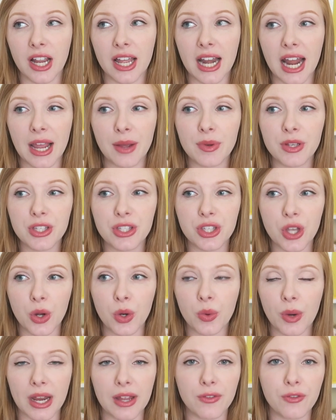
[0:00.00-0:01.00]
And I was so
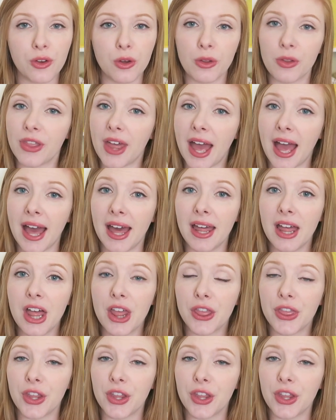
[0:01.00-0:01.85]
grateful that